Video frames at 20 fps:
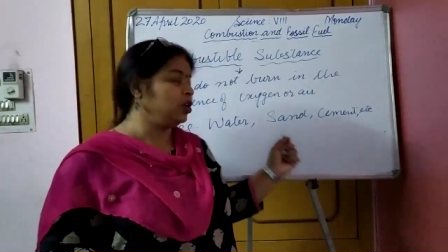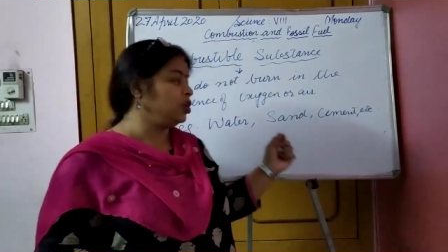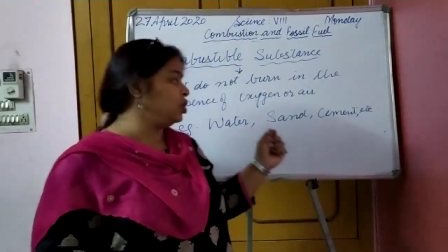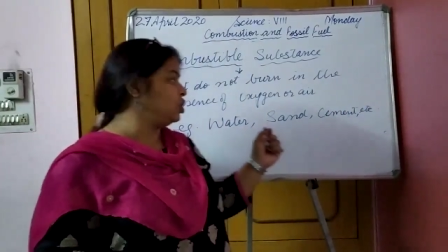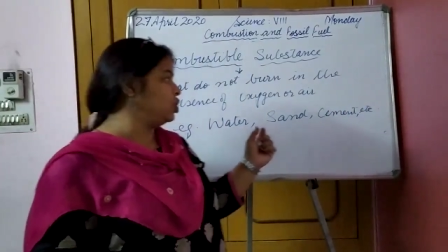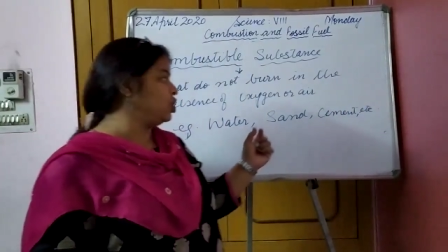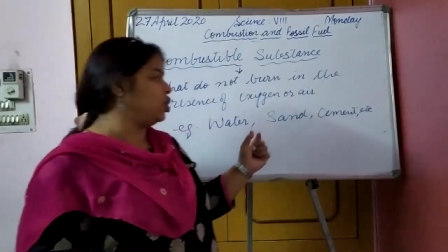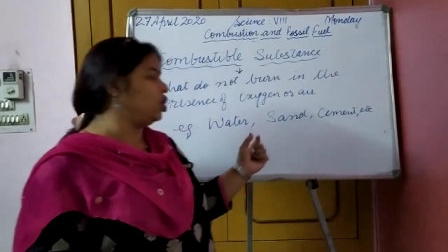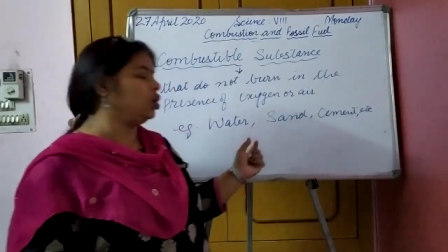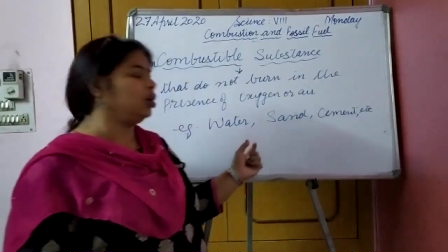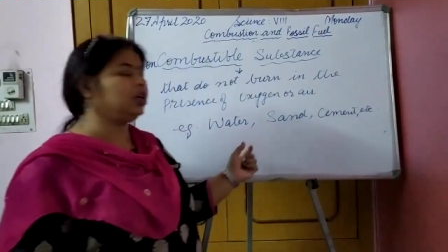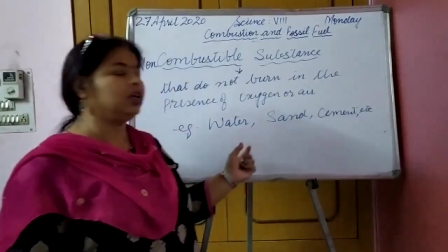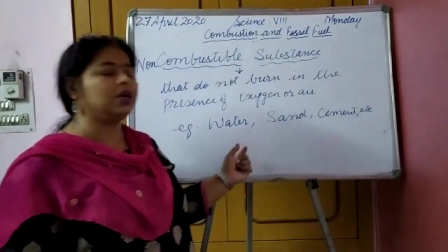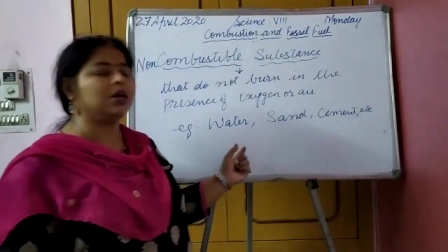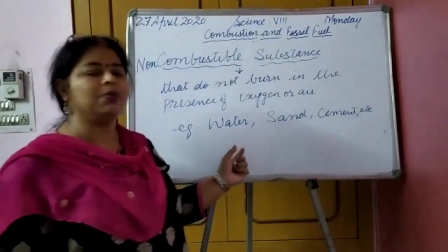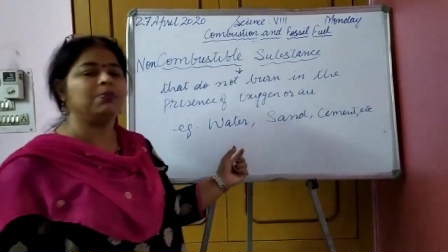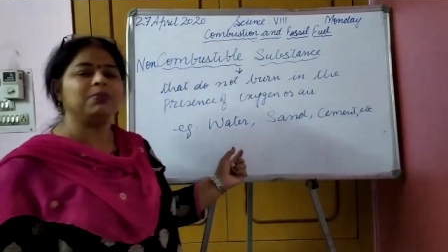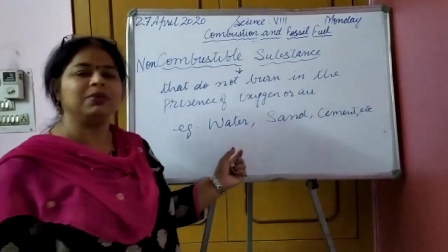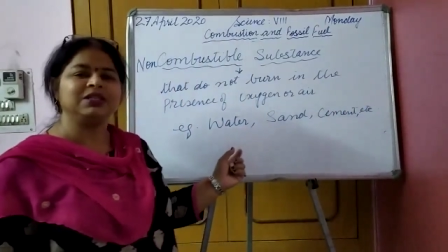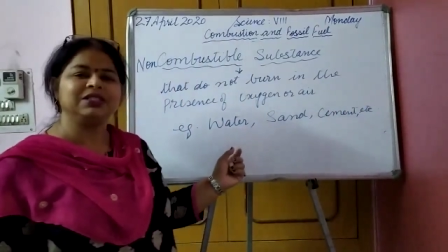
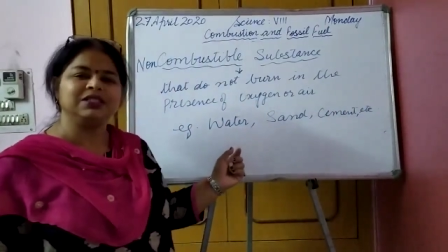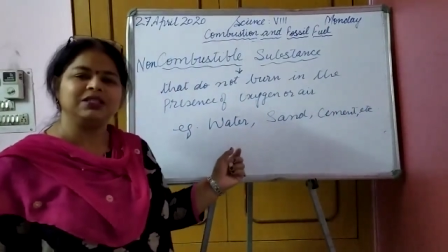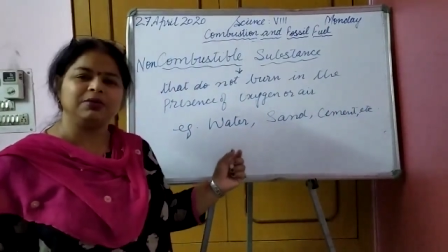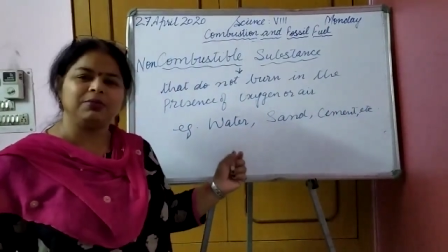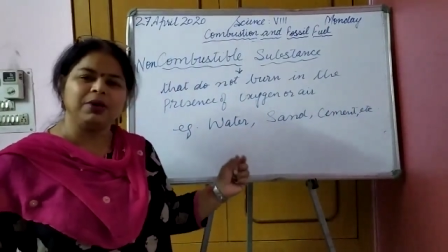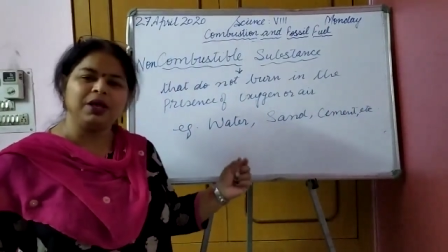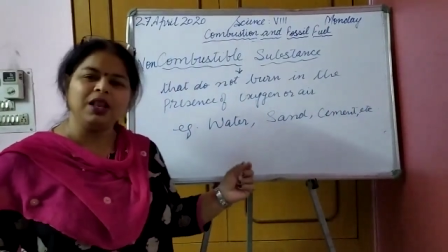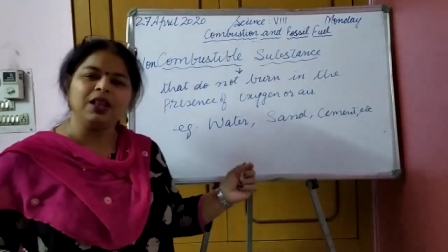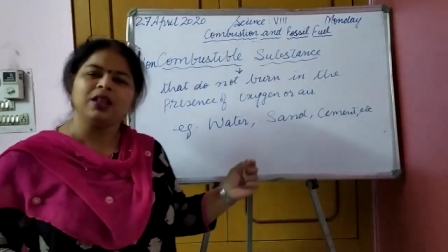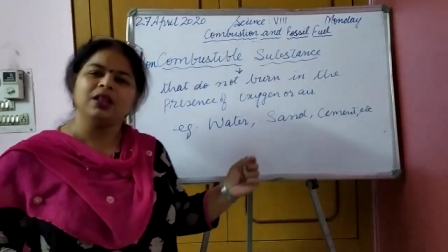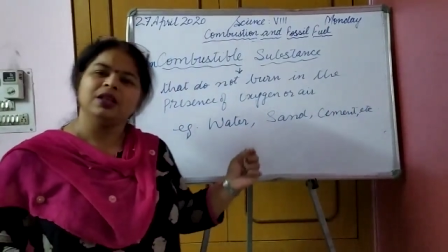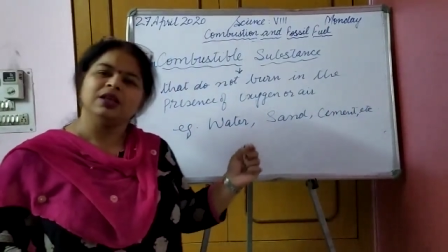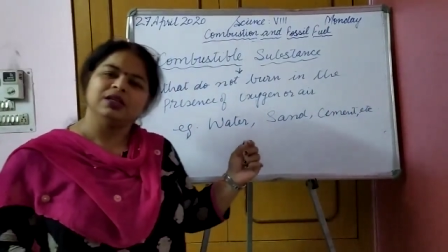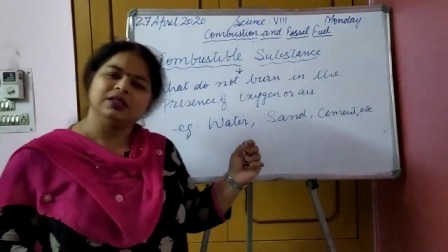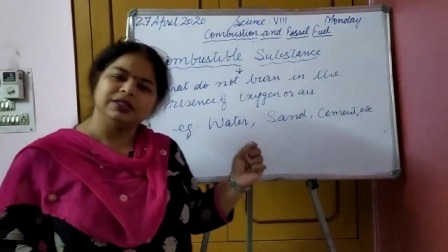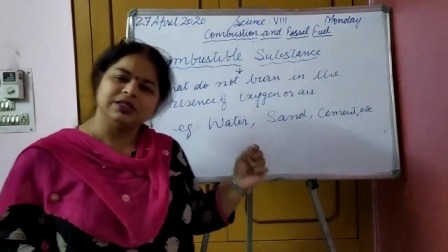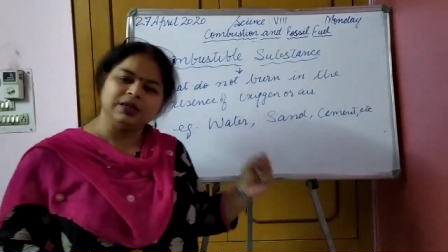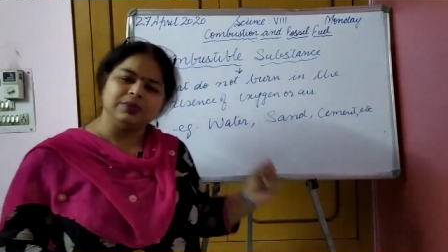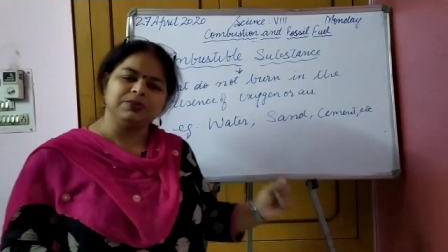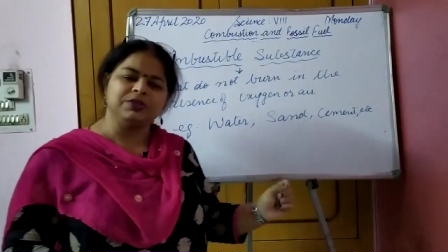non-combustible
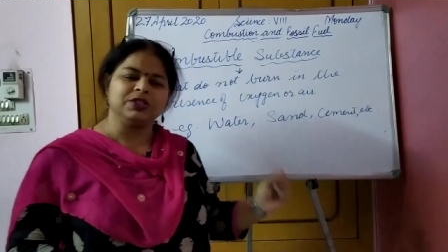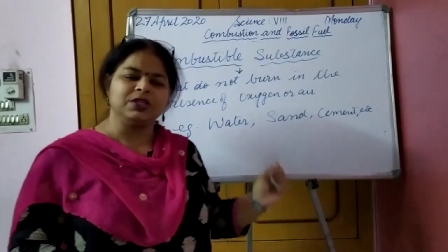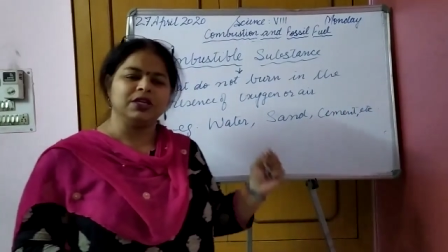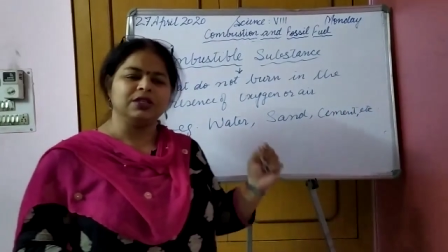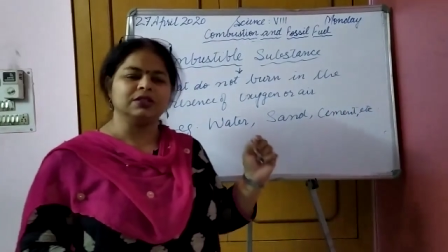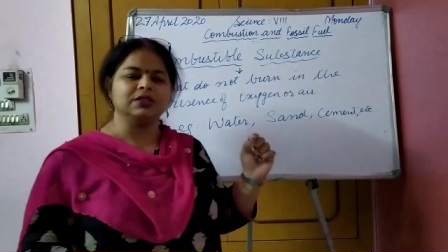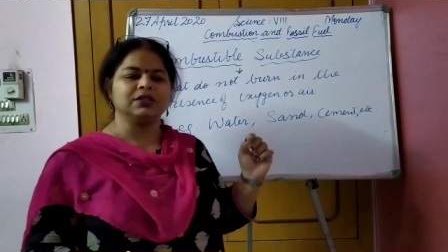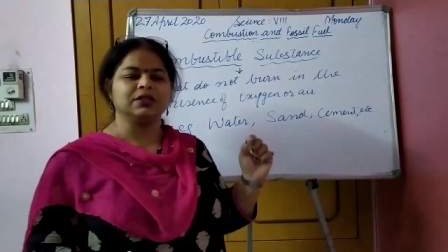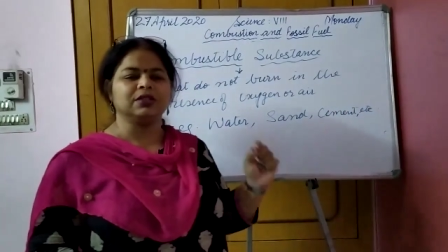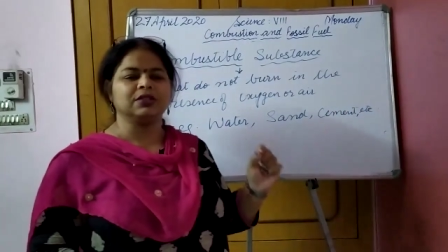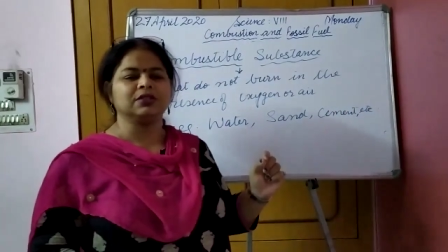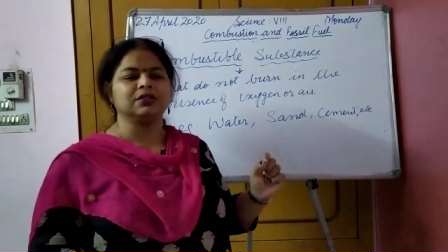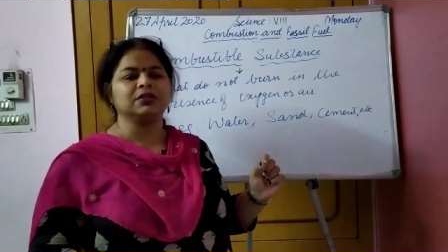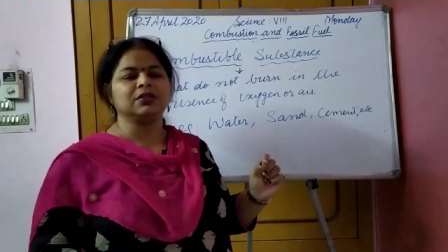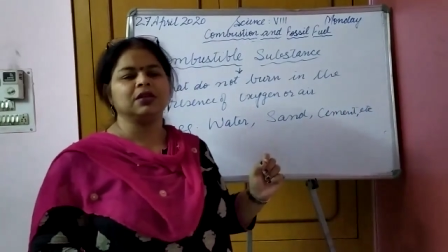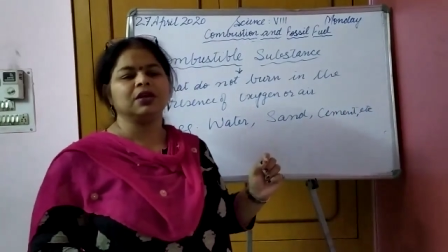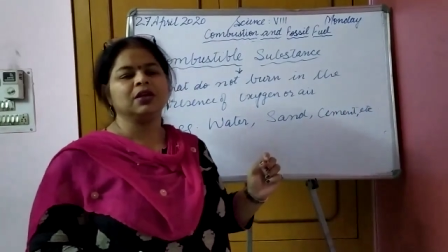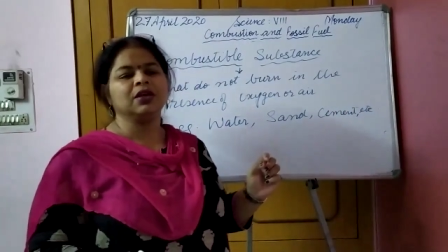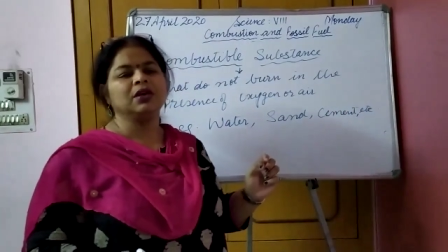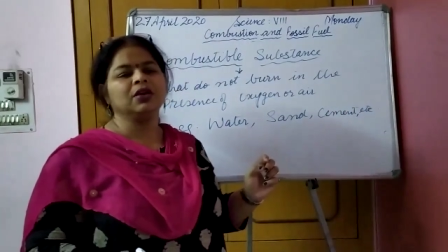
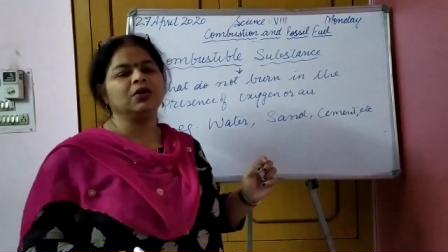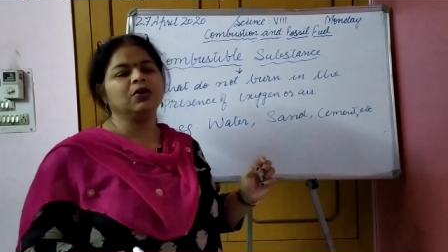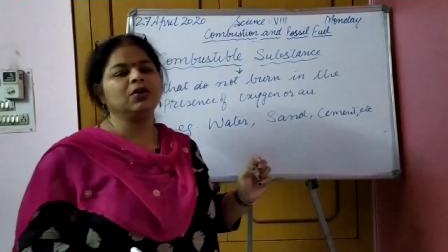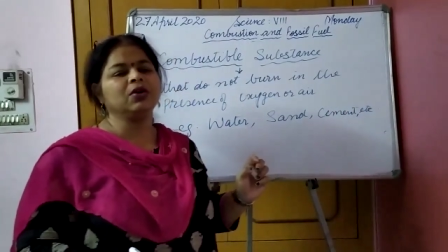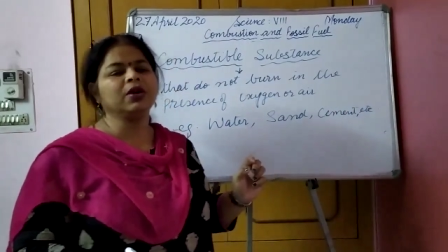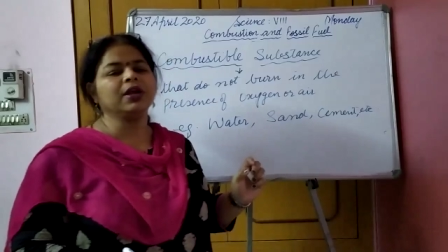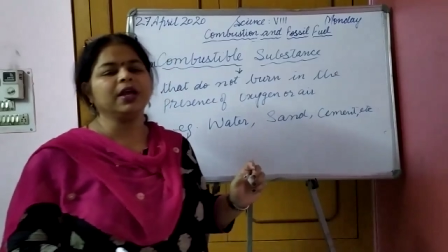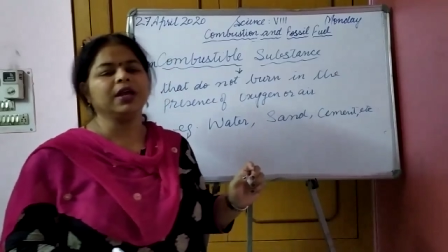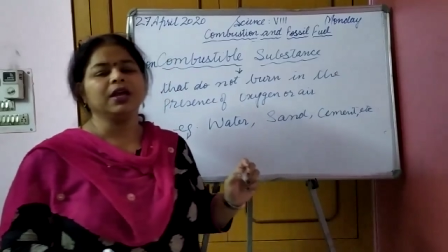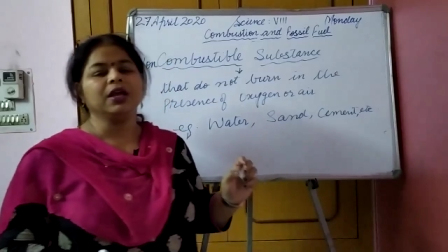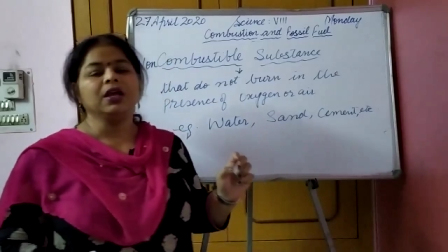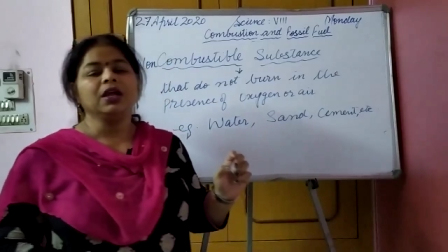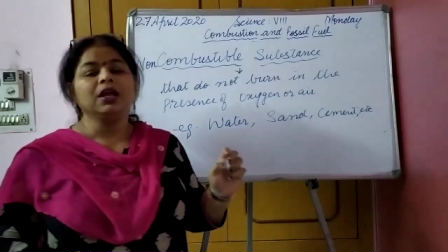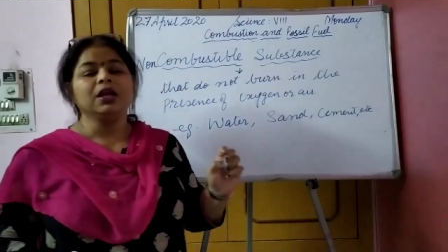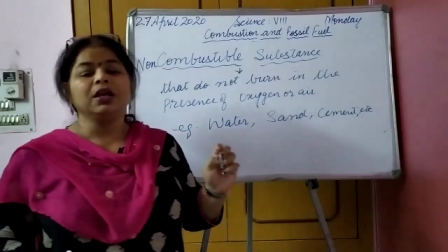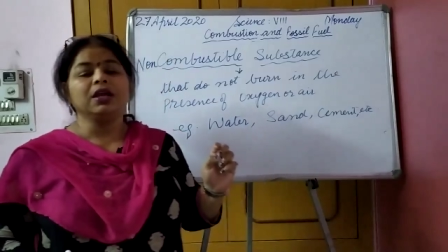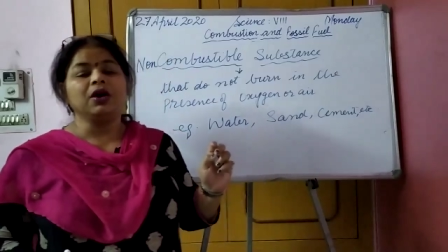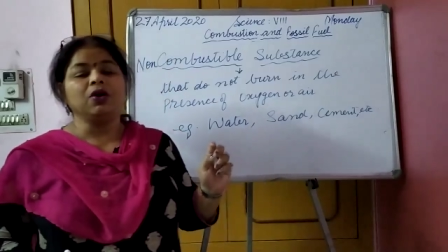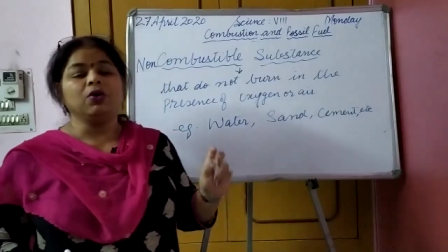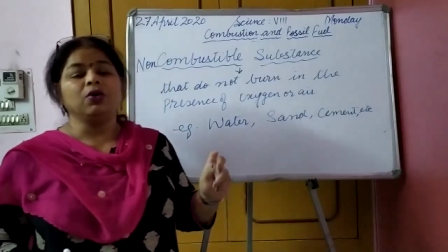substances. Okay,
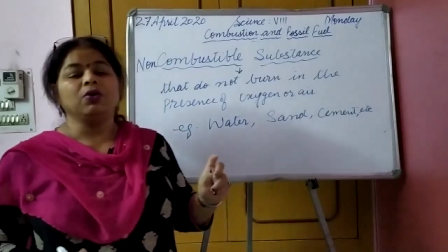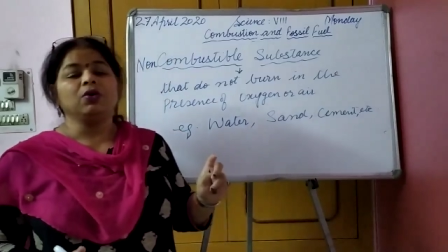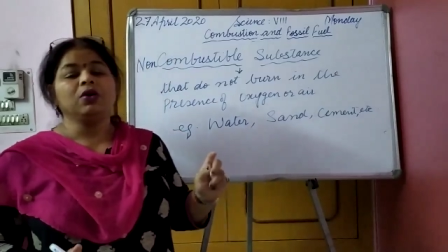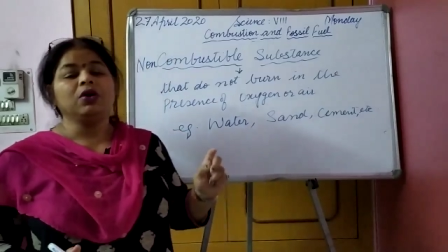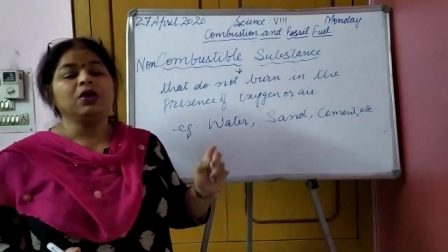now